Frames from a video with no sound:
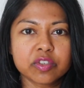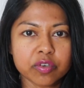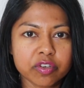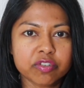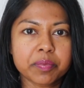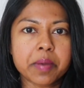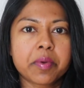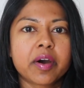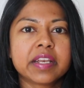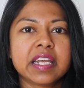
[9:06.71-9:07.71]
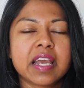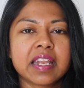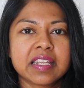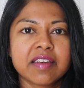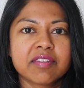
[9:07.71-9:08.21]
nourish my body
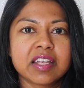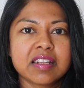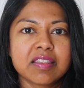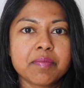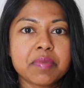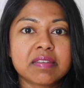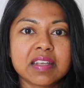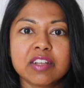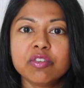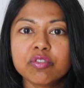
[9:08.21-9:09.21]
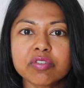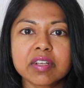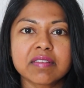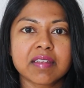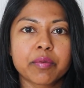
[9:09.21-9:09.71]
and give it the missing
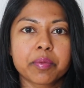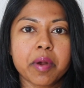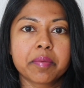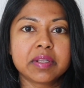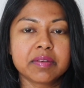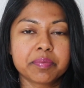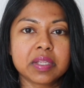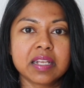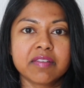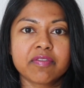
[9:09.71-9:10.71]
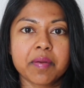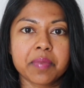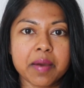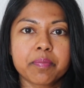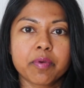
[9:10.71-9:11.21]
nutrients that were probably depleted from
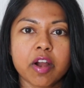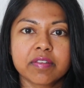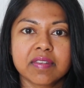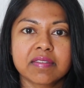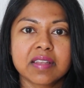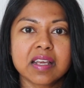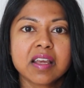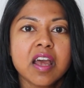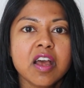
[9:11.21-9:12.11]
that processing.